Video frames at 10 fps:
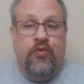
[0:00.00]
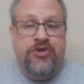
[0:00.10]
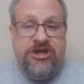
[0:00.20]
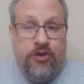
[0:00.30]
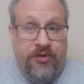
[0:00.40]

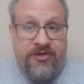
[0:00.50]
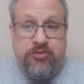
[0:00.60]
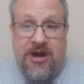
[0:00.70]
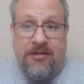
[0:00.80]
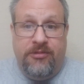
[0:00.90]
deal with a
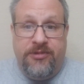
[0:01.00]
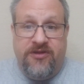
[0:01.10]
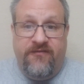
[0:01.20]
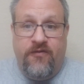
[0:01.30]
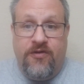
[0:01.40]
problem in
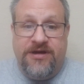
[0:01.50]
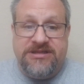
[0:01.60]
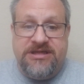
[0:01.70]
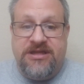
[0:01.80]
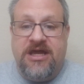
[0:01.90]
the
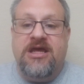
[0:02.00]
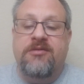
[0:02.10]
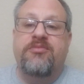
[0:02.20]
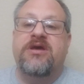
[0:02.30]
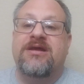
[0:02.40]
forest, in that
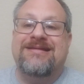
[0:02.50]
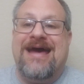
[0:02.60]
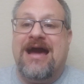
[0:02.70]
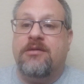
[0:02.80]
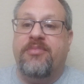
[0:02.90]
he'd been
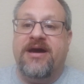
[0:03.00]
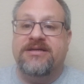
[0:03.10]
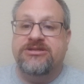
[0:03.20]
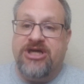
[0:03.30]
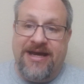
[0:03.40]
attacked
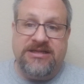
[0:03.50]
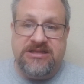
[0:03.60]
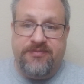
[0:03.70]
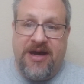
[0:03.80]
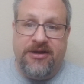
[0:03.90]
by giant
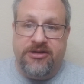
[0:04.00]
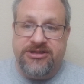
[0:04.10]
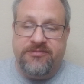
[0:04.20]
spiders.